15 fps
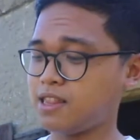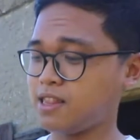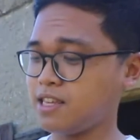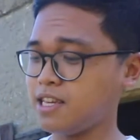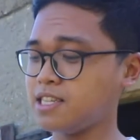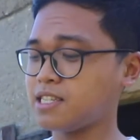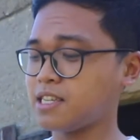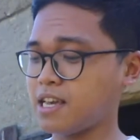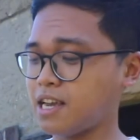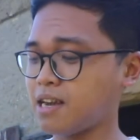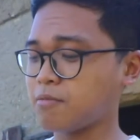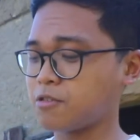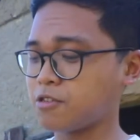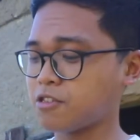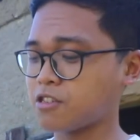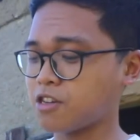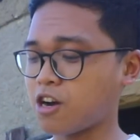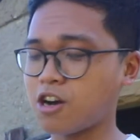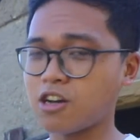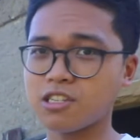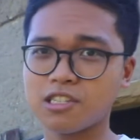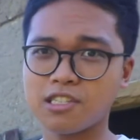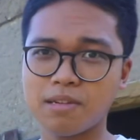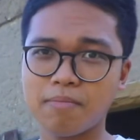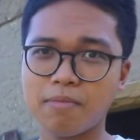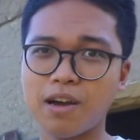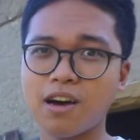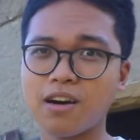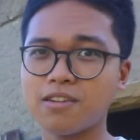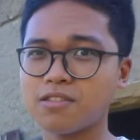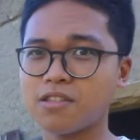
these cameras cost about